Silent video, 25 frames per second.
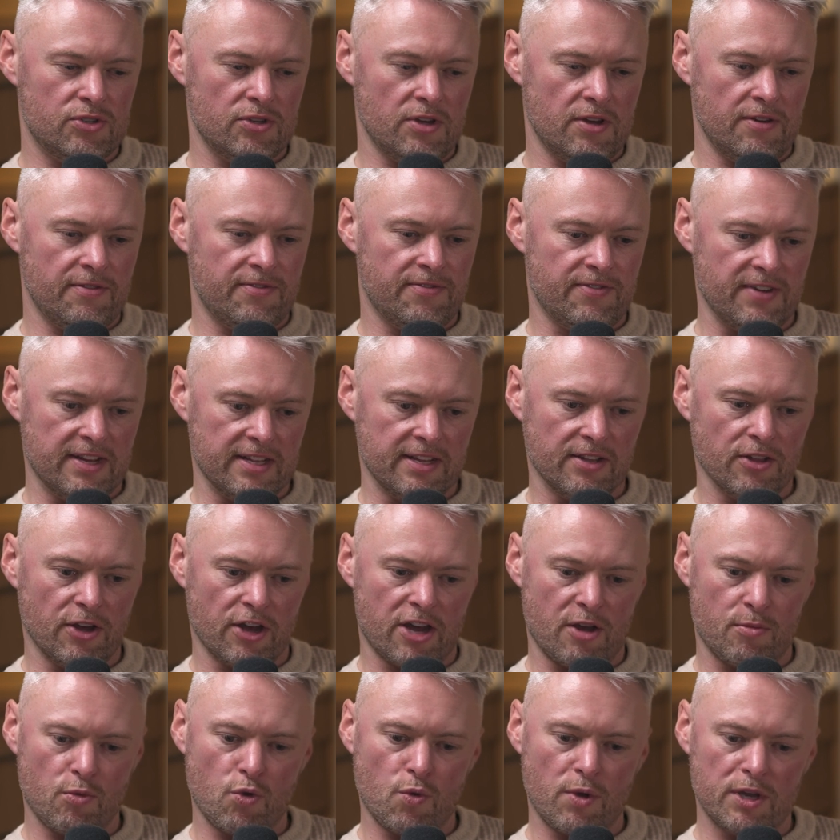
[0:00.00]
feeling
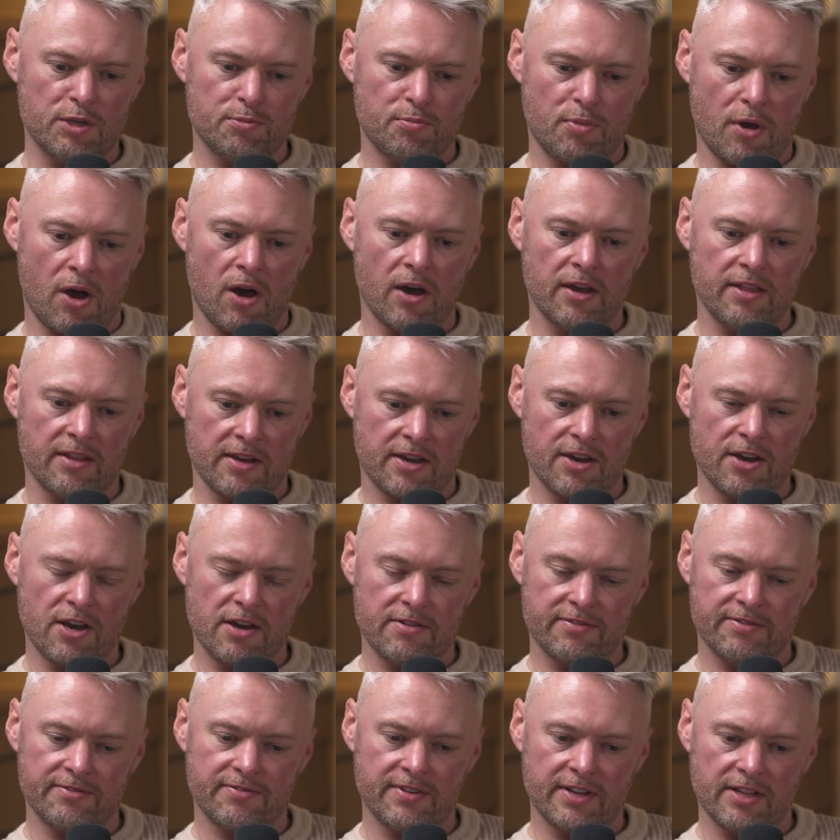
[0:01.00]
like I'm always behind the
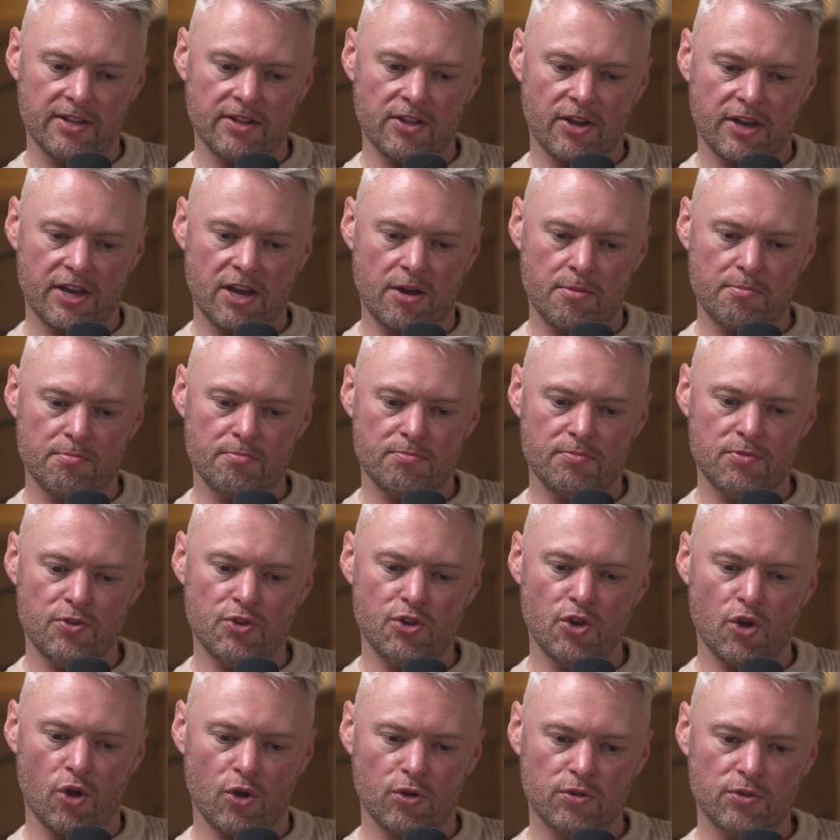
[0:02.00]
curve and feeling like I'm
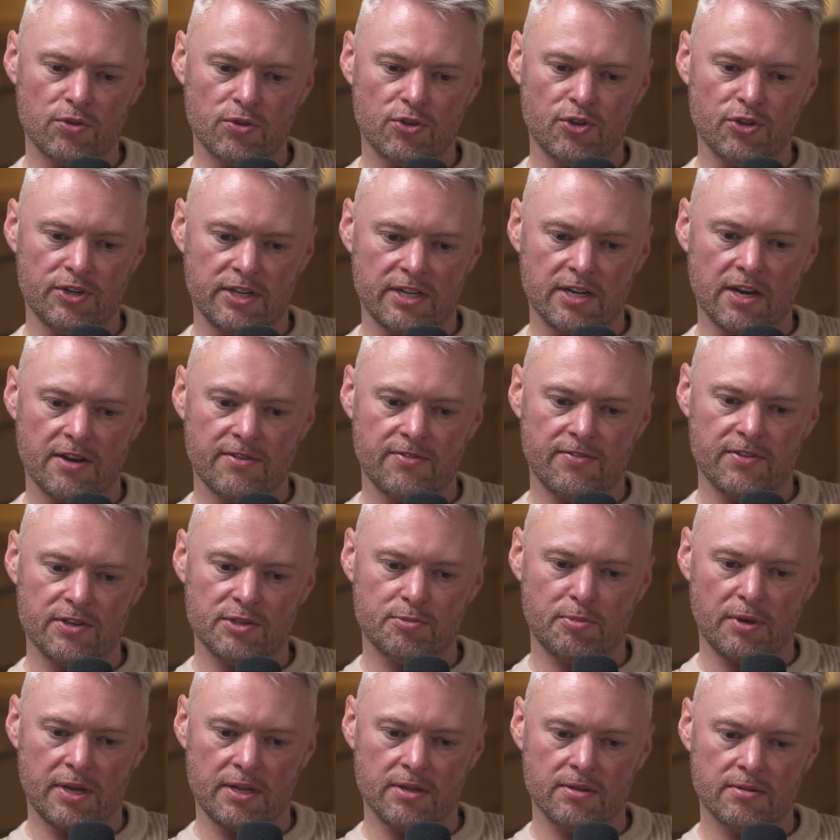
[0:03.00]
not good enough has
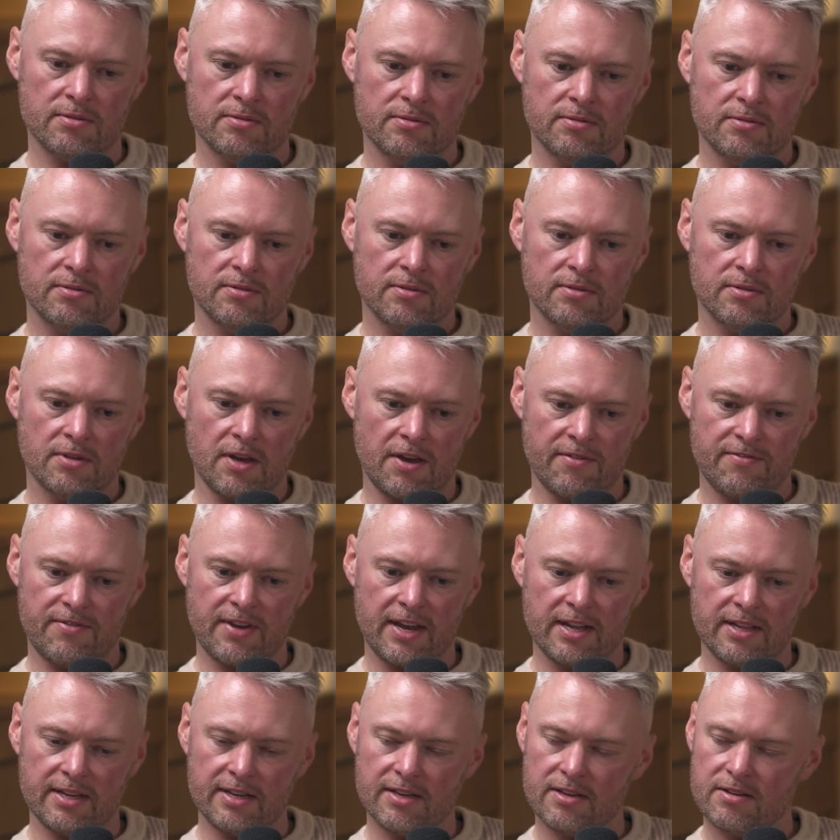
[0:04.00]
been a
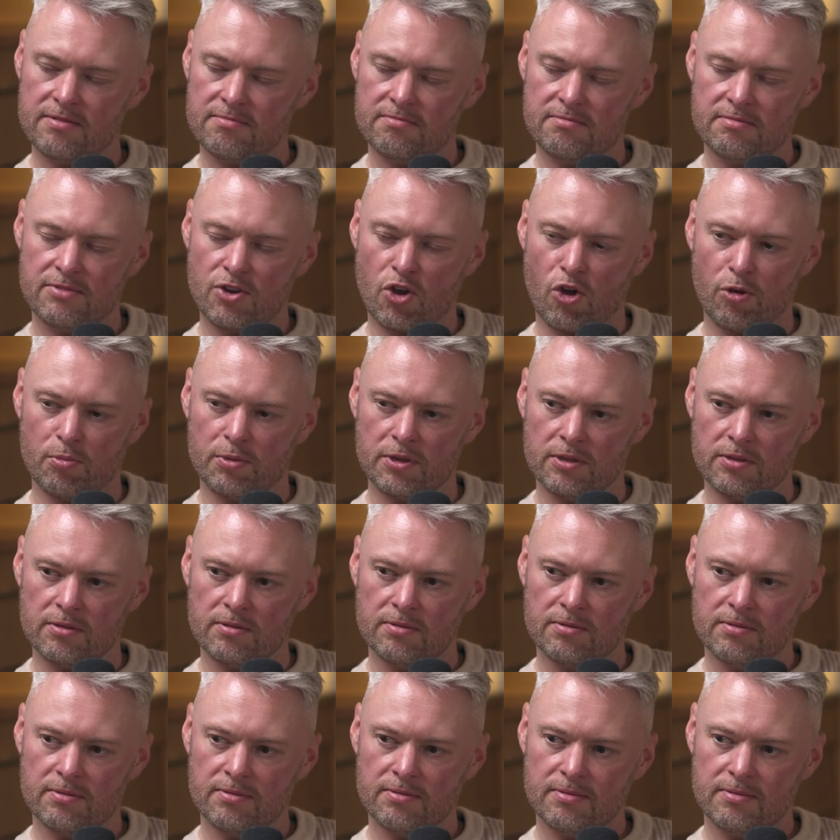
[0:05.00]
fairly common.